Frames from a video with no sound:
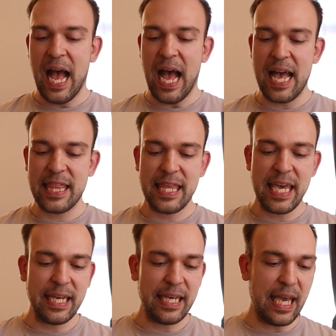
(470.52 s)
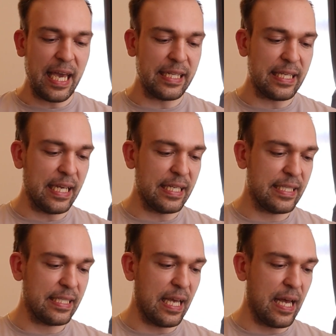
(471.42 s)
I think it
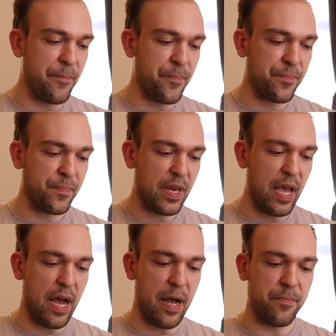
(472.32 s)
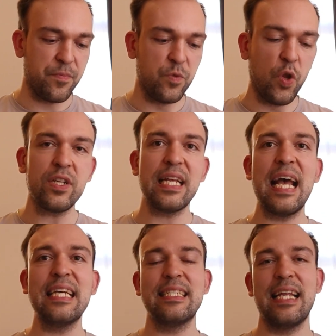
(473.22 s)
is not
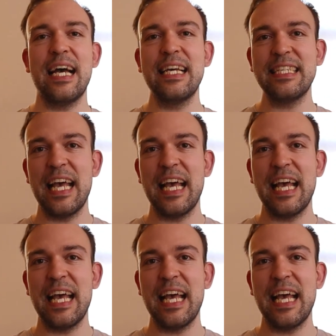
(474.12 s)
as nice